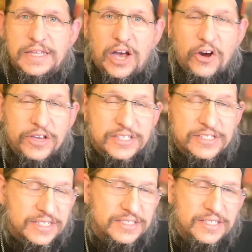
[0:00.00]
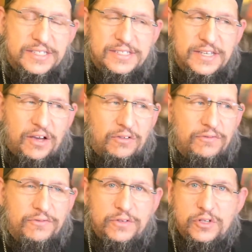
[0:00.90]
our existence
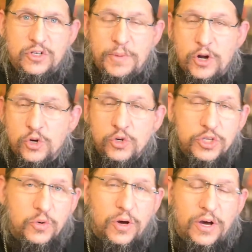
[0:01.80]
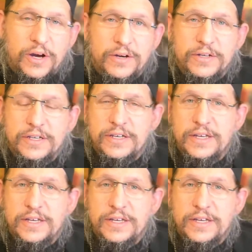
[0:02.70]
itself, no matter who you are,